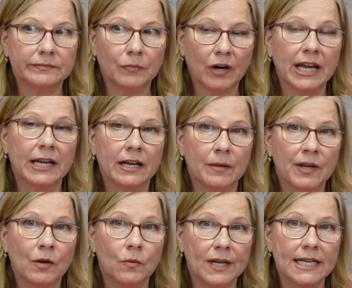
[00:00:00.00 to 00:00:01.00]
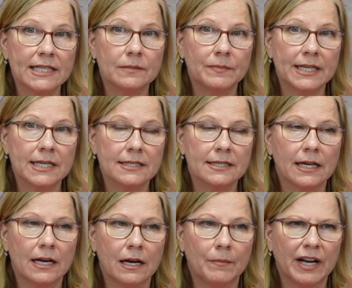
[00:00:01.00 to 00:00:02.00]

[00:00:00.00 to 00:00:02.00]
probably coming weeks because um,